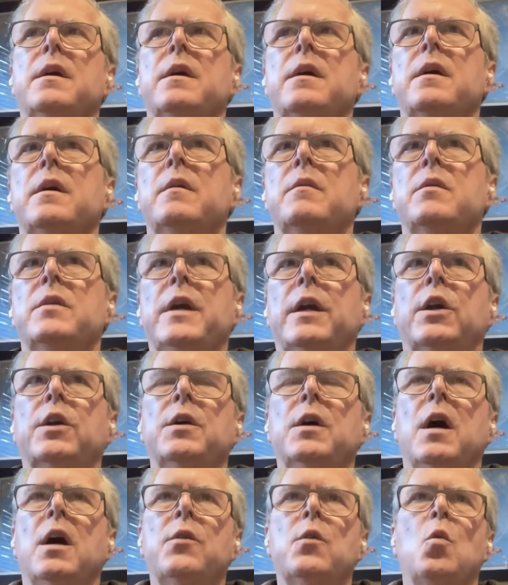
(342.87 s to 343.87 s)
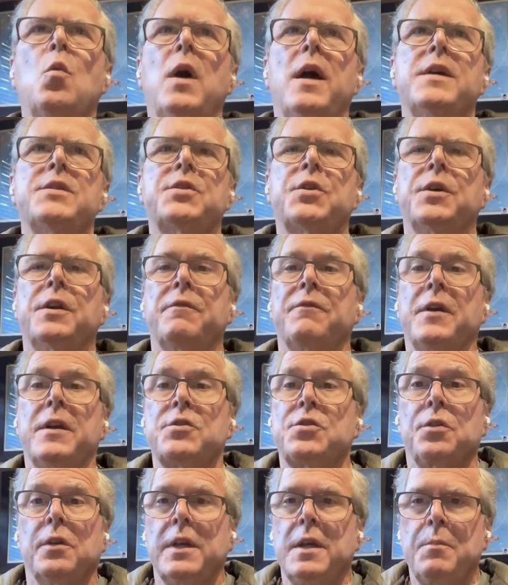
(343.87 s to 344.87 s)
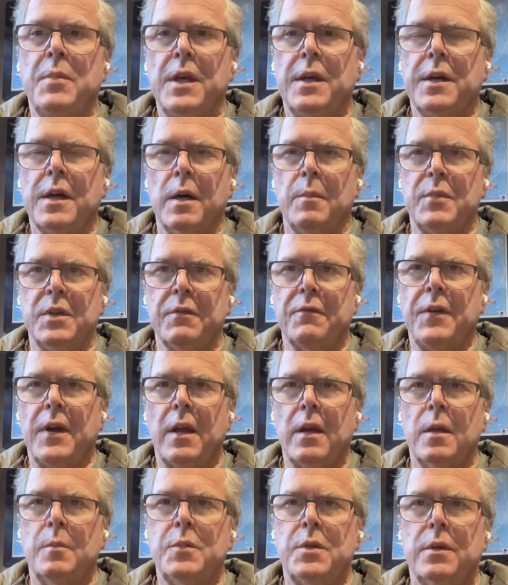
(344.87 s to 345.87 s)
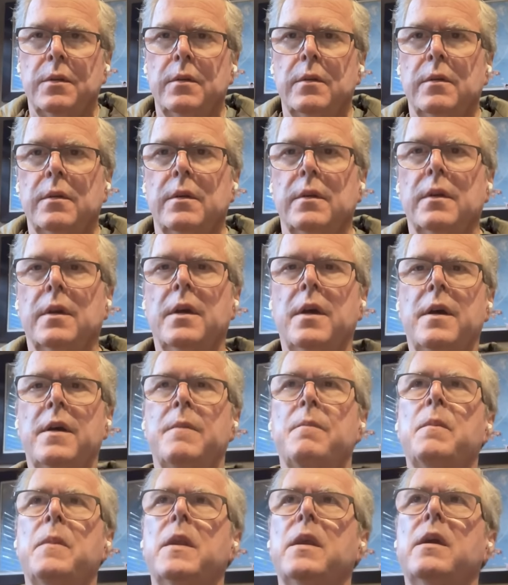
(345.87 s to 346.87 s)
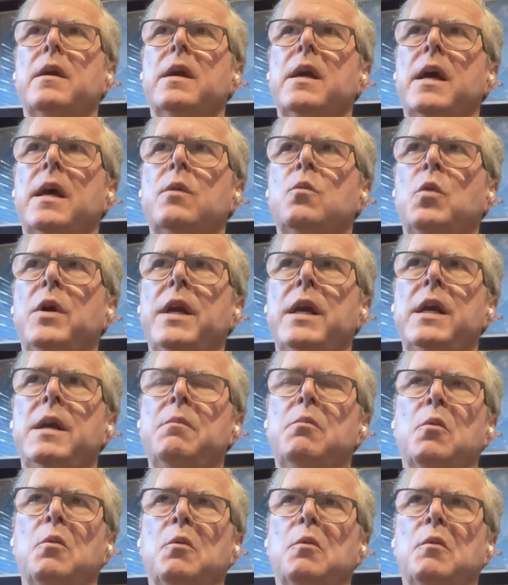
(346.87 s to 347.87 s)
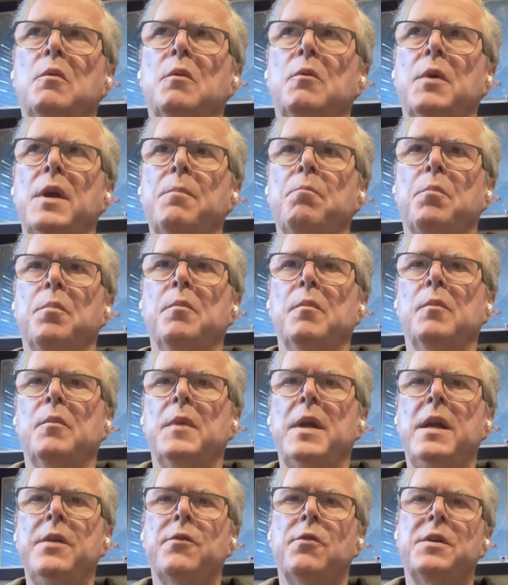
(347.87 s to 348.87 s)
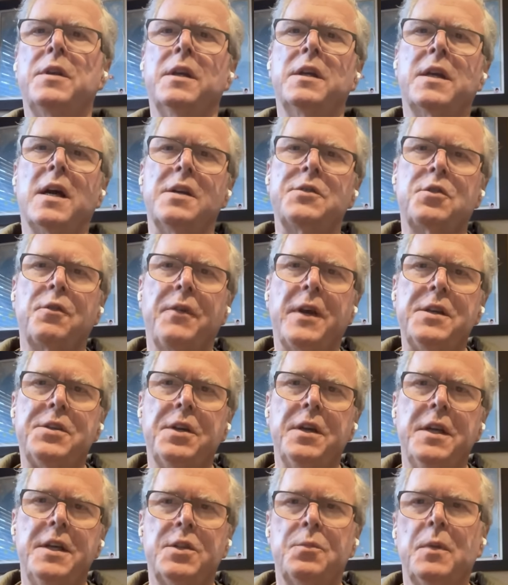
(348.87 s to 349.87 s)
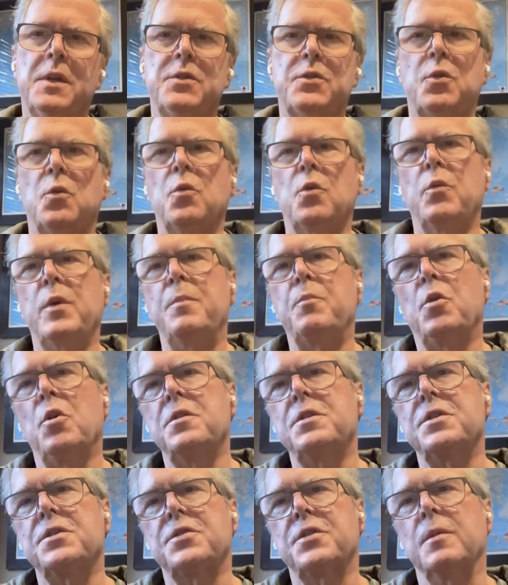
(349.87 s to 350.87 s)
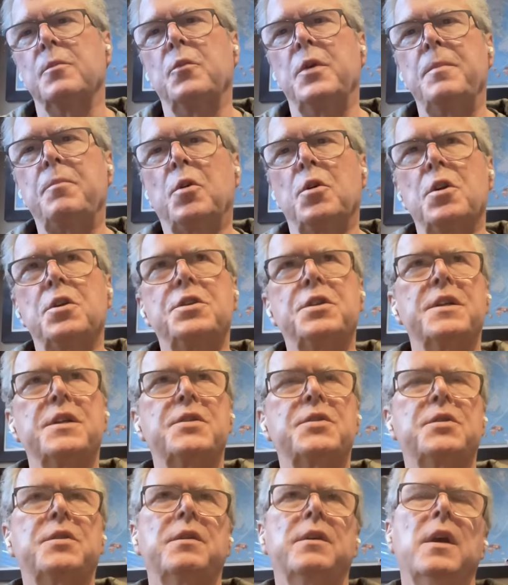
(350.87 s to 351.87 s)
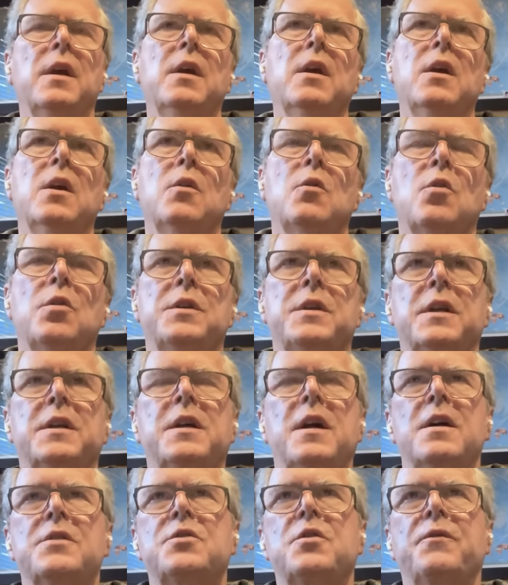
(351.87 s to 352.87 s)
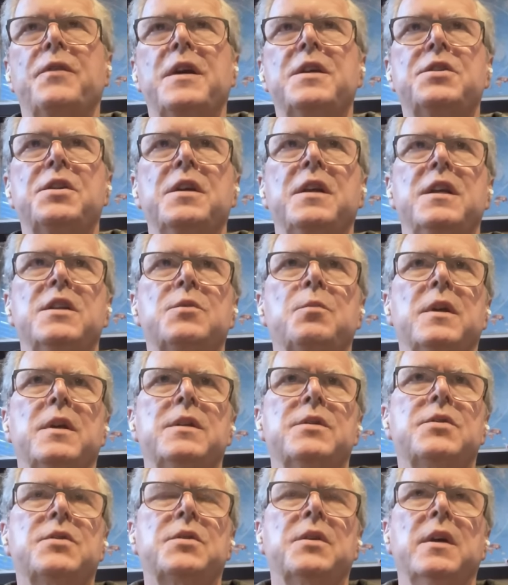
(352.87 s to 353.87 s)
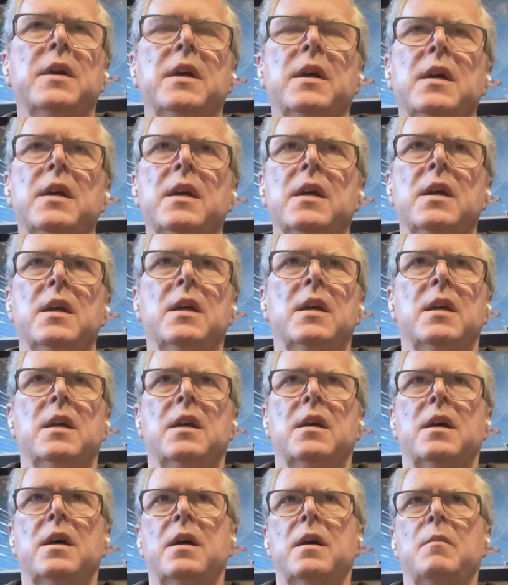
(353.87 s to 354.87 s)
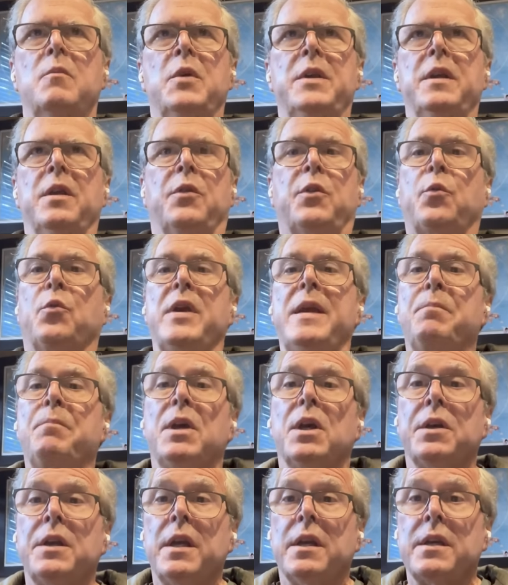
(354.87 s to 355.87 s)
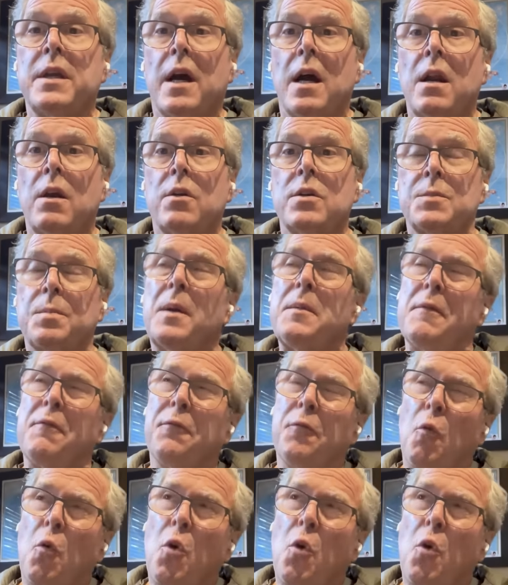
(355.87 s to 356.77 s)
uh, that otherwise could eventually become developed. Mm-hmm. Um, and we we either did conservation easements or we purchased them. We purchased or did conservation easements. Um, we did three billion dollars, probably